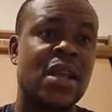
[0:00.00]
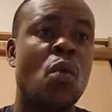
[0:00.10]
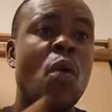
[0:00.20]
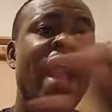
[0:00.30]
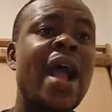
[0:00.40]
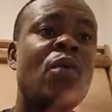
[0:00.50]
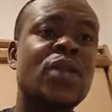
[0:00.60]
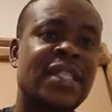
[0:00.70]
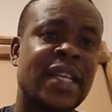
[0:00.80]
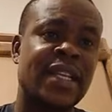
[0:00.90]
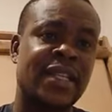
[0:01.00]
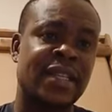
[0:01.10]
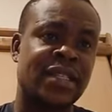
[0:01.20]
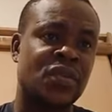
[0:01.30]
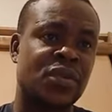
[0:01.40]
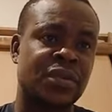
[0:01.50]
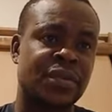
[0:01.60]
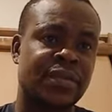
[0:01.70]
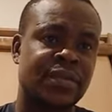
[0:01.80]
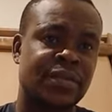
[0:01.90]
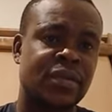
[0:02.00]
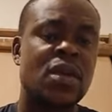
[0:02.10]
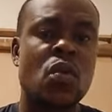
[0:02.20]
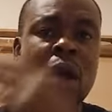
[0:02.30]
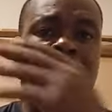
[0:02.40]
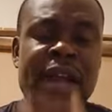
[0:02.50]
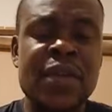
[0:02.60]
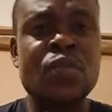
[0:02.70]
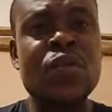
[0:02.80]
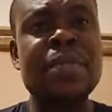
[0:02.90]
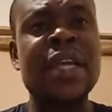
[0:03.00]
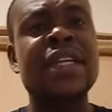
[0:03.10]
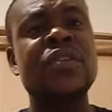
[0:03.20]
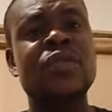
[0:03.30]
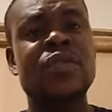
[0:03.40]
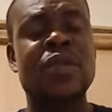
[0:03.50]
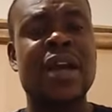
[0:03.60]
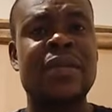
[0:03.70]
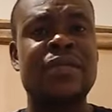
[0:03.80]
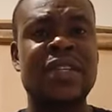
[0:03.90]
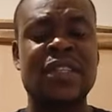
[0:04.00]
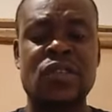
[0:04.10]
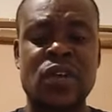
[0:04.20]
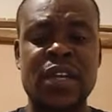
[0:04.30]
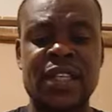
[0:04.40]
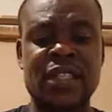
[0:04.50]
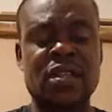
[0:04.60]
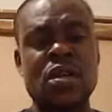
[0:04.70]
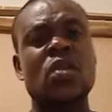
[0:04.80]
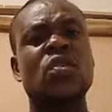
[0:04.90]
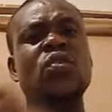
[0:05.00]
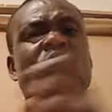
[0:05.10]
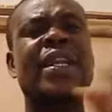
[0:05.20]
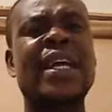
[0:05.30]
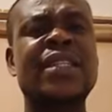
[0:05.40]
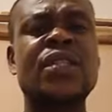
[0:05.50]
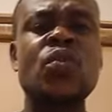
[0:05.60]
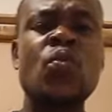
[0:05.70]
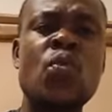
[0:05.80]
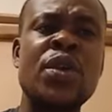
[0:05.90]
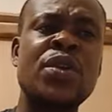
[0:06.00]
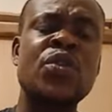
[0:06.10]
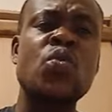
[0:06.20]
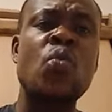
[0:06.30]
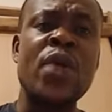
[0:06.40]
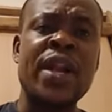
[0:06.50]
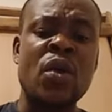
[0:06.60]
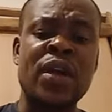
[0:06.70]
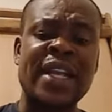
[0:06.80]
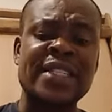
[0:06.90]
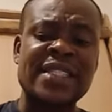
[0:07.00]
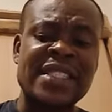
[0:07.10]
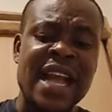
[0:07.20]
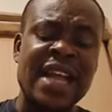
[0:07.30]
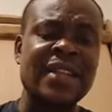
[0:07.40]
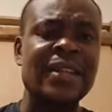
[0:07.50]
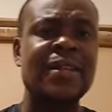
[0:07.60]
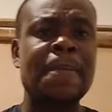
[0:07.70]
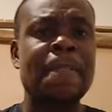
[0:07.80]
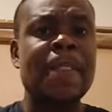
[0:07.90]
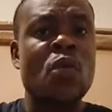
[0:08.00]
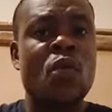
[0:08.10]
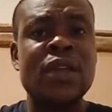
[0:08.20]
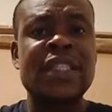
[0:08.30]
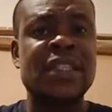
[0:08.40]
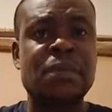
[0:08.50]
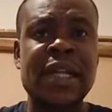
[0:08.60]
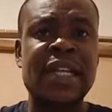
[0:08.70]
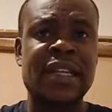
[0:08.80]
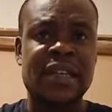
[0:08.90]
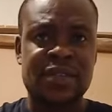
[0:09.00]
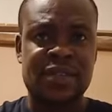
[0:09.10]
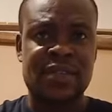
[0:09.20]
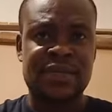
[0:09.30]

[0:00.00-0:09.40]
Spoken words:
Why are we saying this to you? Why are we making you to have this knowledge? So that you will understand what is playing out.